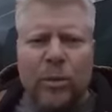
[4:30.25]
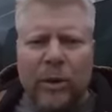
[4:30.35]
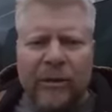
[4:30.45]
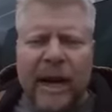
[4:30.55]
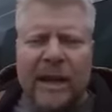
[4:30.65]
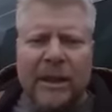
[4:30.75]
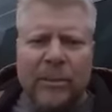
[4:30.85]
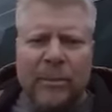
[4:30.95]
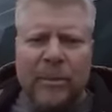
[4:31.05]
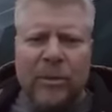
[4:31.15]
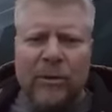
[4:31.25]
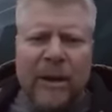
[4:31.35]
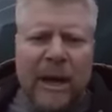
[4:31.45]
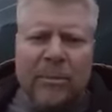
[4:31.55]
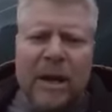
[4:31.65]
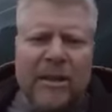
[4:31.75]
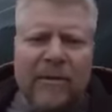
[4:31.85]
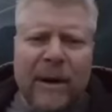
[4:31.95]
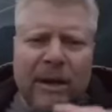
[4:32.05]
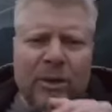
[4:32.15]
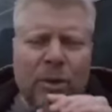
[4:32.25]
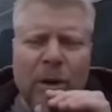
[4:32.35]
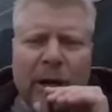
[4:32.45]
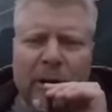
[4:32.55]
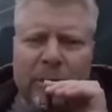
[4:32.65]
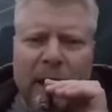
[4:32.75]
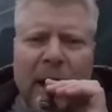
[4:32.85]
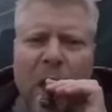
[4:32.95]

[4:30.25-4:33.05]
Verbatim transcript: We've got them. We've got them by the fucking short hairs, right?